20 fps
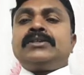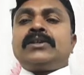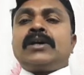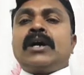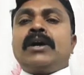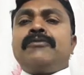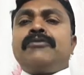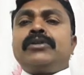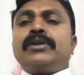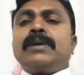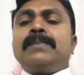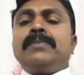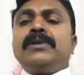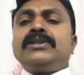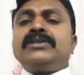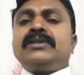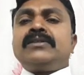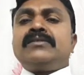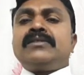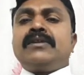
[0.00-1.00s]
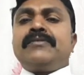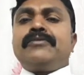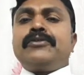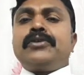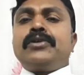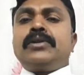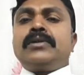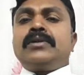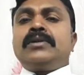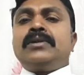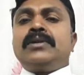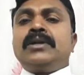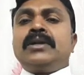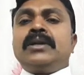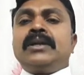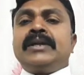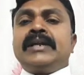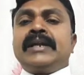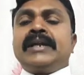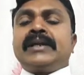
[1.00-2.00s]
After completions of your
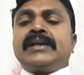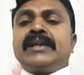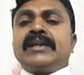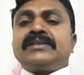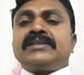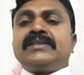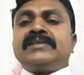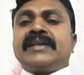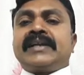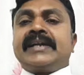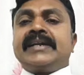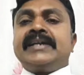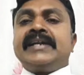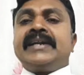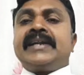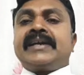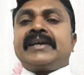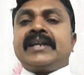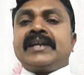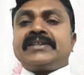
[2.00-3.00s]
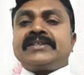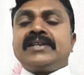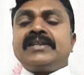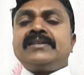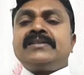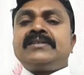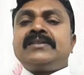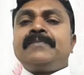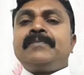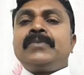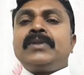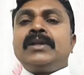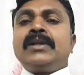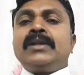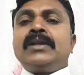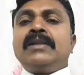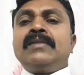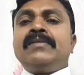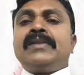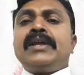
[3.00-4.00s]
data collection, secondary data collections,
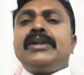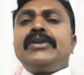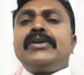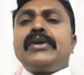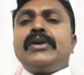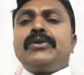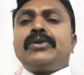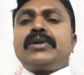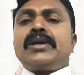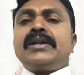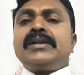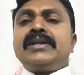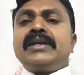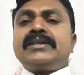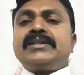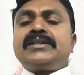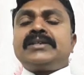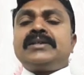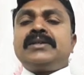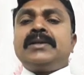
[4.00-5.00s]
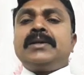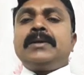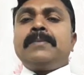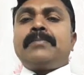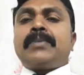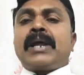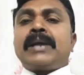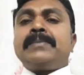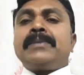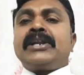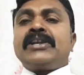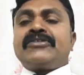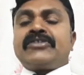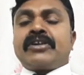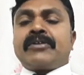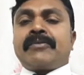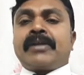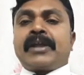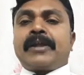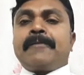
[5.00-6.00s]
then you have to conduct primary
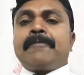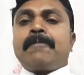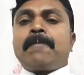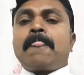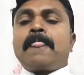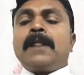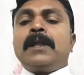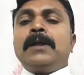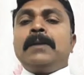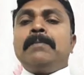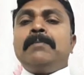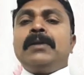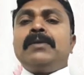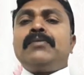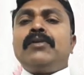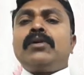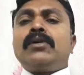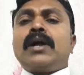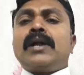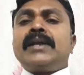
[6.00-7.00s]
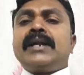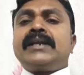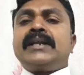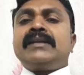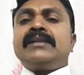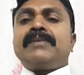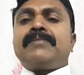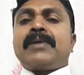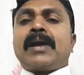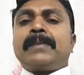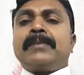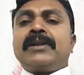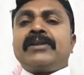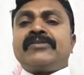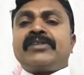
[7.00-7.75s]
survey. Before conducting the primary